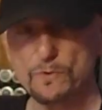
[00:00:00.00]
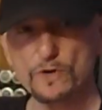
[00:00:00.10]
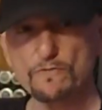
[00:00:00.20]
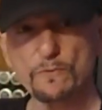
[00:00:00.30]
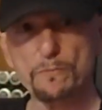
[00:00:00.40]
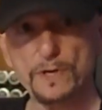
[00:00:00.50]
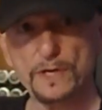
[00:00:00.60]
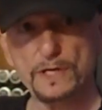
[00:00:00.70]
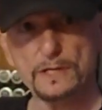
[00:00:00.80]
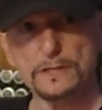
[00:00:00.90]
to work for
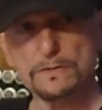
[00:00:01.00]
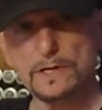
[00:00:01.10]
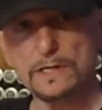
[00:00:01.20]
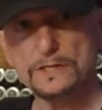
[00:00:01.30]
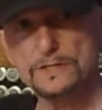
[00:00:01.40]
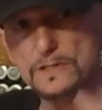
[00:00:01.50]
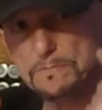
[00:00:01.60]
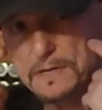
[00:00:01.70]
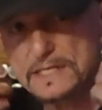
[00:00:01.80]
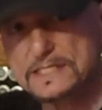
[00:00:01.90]
me, right?
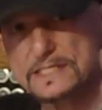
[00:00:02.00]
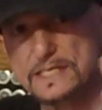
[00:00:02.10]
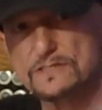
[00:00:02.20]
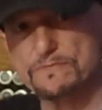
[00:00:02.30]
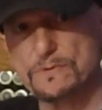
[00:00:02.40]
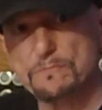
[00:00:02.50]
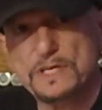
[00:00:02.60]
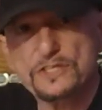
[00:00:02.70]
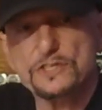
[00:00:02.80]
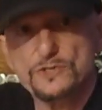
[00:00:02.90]
It made sense for
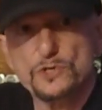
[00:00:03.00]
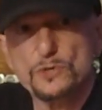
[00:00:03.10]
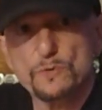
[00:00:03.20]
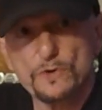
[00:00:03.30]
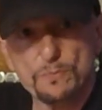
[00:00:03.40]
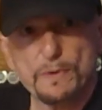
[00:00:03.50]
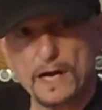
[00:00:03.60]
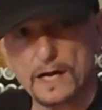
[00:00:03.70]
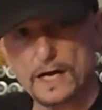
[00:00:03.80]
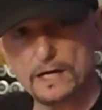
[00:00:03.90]
me to do it with
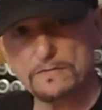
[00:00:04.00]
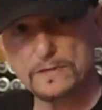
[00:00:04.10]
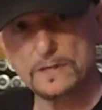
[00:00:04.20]
my hive.